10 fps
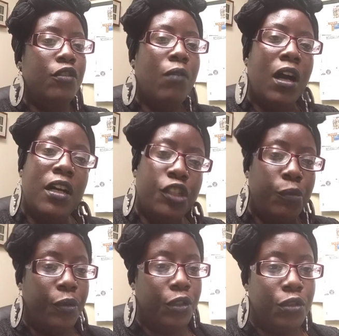you are under
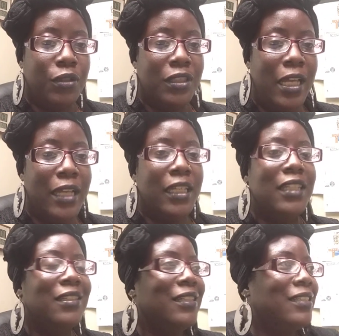spiritual attack.
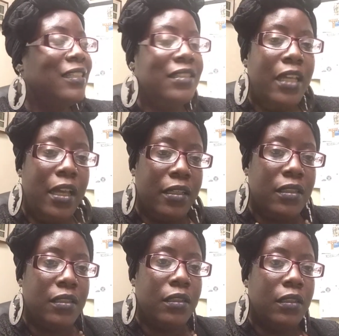It's a
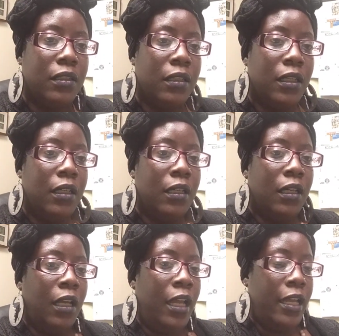test.
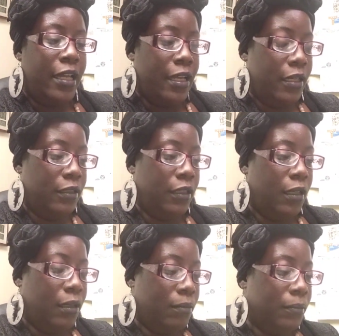And
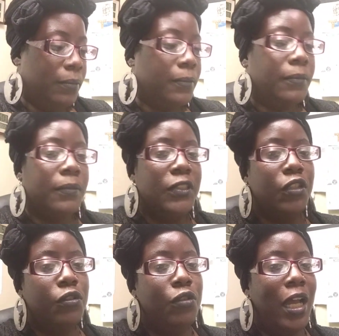
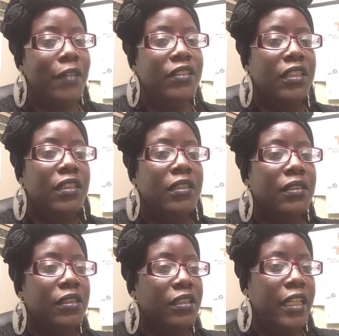so you have to
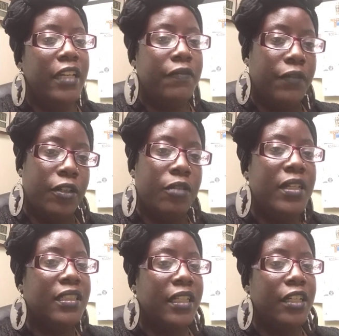stand
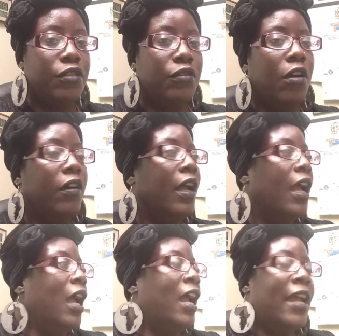firm and stand strong.
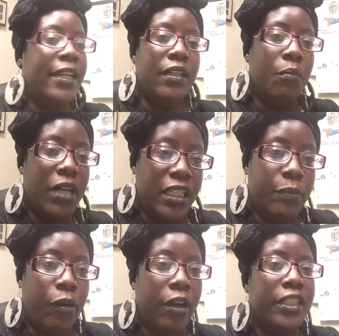And the
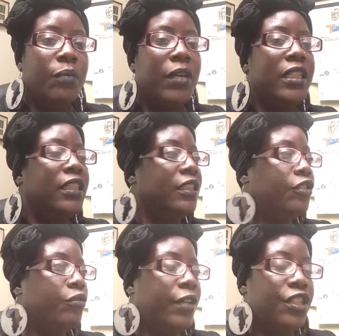money part, the money
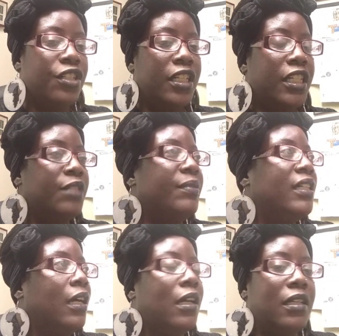situation, is
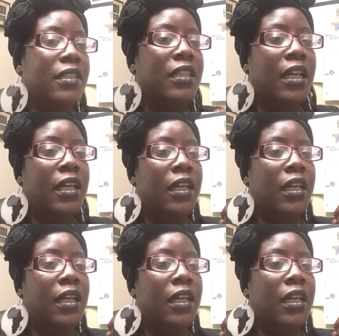because